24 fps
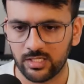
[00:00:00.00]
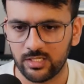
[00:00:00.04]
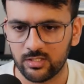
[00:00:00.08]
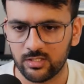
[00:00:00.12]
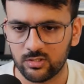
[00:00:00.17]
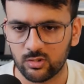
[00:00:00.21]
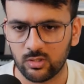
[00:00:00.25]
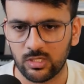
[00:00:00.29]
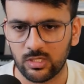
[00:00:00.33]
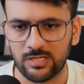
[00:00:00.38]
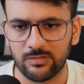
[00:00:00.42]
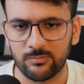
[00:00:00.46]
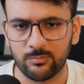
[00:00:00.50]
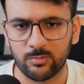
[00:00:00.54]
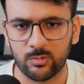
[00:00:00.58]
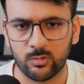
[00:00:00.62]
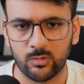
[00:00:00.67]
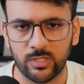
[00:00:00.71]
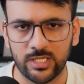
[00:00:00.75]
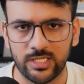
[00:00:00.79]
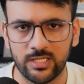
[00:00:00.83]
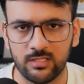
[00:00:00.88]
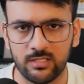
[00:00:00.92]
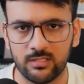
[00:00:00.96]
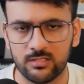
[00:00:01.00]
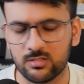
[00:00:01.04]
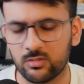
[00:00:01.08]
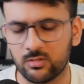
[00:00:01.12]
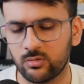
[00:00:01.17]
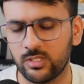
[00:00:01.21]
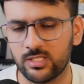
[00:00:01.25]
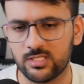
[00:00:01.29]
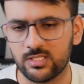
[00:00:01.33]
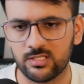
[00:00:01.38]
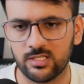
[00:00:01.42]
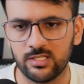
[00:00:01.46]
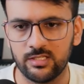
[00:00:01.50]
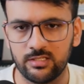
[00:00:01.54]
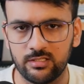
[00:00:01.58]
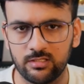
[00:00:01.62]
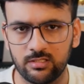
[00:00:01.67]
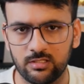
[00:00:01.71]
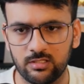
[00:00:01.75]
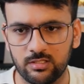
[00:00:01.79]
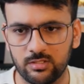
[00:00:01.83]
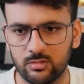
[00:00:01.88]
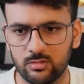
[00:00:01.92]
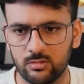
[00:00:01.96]
So I have provided, so it's like,
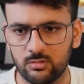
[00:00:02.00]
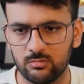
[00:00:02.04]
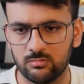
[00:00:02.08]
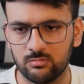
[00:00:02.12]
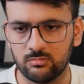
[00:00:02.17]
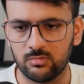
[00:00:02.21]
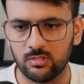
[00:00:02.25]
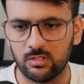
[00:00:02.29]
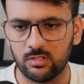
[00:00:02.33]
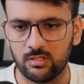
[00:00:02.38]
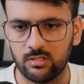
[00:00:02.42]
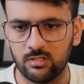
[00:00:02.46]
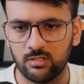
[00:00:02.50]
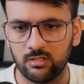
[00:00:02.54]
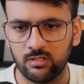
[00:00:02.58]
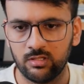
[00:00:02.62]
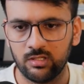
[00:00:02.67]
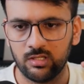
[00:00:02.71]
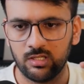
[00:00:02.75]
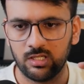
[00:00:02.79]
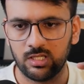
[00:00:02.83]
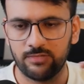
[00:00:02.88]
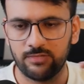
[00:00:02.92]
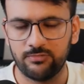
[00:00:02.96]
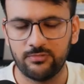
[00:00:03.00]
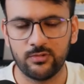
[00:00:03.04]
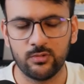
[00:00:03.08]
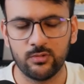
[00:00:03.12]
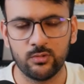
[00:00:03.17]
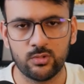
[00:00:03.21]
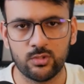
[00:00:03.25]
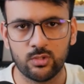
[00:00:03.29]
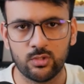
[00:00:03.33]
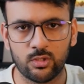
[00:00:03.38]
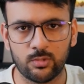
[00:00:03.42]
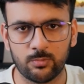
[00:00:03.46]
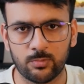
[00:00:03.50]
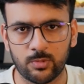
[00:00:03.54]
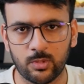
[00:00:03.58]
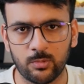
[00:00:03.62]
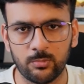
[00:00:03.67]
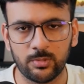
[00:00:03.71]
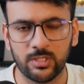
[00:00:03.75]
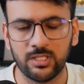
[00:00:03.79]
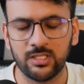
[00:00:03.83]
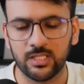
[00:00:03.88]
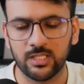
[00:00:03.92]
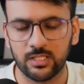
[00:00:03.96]
a few short
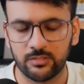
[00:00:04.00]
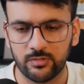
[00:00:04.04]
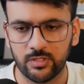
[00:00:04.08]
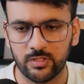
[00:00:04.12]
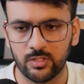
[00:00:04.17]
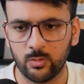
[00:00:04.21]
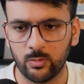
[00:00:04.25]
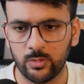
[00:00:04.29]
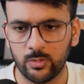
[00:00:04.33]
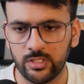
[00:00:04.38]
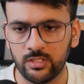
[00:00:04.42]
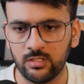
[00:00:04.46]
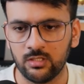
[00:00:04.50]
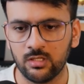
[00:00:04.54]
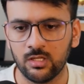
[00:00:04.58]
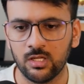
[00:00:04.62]
prompting that we are doing.